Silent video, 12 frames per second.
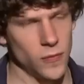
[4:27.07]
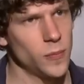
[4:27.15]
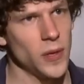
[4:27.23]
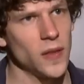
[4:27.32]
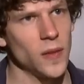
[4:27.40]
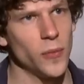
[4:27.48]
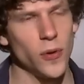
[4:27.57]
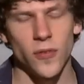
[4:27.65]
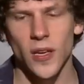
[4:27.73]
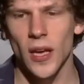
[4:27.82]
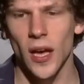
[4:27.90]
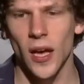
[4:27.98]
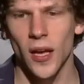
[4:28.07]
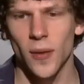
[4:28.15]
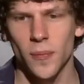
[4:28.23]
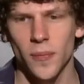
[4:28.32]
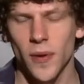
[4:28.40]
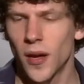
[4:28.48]
be in the movie,
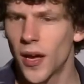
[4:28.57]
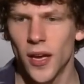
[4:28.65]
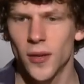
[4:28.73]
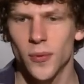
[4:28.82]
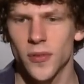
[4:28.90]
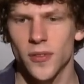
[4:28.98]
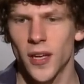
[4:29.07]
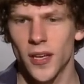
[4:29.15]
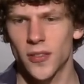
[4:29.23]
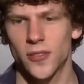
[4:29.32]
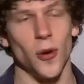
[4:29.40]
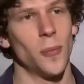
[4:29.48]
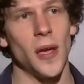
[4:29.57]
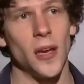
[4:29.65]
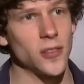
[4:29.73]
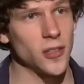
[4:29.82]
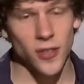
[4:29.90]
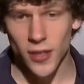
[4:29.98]
um, I was like so
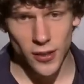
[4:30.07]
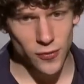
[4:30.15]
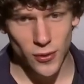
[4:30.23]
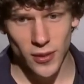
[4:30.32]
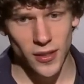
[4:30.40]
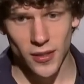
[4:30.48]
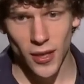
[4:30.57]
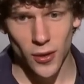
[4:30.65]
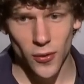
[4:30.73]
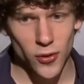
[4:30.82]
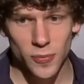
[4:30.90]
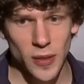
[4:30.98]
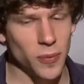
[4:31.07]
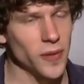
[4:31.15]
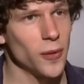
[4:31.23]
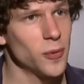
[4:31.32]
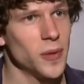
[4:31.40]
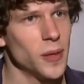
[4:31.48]
amazed. I said like, if you can get all those people,
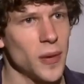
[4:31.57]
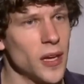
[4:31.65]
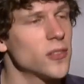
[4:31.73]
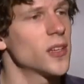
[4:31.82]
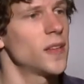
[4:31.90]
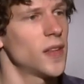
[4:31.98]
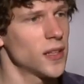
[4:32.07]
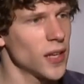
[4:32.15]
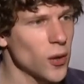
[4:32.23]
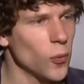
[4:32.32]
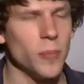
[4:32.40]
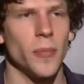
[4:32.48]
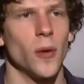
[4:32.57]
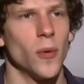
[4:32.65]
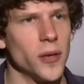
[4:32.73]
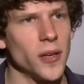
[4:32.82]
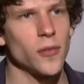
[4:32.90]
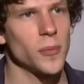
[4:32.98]
that would be amazing. And then like one by
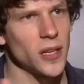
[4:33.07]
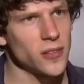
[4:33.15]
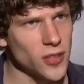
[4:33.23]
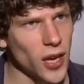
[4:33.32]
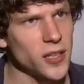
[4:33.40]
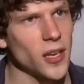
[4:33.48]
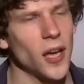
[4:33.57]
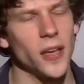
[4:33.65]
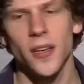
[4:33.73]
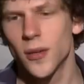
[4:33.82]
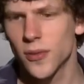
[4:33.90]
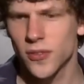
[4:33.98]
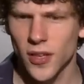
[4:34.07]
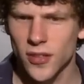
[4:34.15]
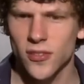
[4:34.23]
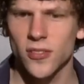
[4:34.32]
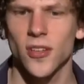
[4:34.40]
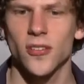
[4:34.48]
one, everybody signed on, and it was
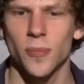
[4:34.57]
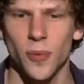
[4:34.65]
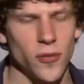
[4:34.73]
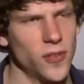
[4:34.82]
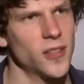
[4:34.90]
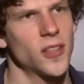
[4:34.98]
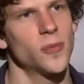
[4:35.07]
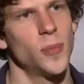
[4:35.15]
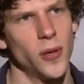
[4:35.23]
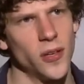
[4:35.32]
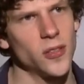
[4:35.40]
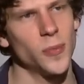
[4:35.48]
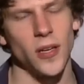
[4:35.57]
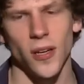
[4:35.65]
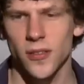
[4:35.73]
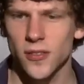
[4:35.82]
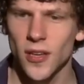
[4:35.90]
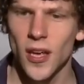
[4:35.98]
like just such a perfect experience
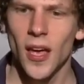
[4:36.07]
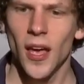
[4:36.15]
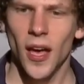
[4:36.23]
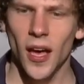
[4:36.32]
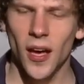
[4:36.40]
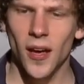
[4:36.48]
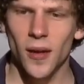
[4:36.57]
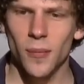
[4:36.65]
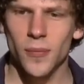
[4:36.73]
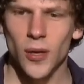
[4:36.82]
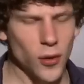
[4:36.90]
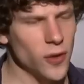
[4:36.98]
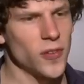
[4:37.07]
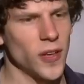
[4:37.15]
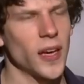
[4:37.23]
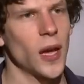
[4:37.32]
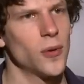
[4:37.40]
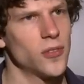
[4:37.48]
because, um, you know, I felt
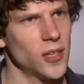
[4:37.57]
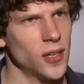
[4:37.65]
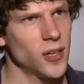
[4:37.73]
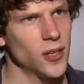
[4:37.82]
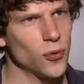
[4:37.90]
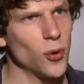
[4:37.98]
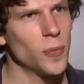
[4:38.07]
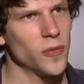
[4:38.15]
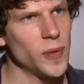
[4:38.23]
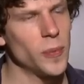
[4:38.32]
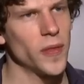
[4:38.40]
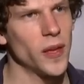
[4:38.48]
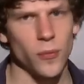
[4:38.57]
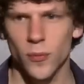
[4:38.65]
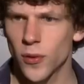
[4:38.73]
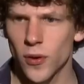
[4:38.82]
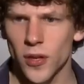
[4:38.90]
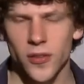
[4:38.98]
like I was in a group of people that
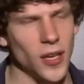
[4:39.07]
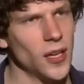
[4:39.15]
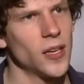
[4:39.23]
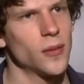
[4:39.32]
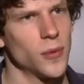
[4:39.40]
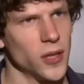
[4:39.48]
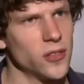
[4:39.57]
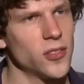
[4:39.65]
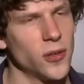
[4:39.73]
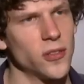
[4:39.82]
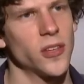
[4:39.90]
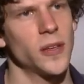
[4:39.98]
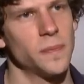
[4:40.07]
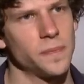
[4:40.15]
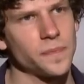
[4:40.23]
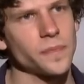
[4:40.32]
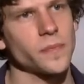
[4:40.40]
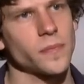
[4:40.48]
were all taking it really seriously.
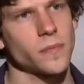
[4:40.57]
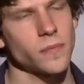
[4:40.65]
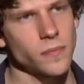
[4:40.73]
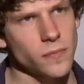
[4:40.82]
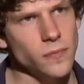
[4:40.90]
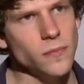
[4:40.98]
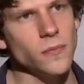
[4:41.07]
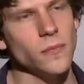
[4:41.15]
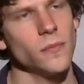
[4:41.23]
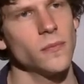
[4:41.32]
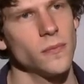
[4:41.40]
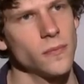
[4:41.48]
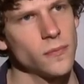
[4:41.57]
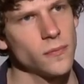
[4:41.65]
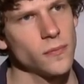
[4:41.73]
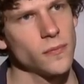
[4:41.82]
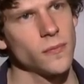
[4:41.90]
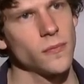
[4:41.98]
Yeah, so great. When can we
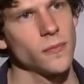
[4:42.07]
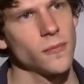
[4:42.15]
see it?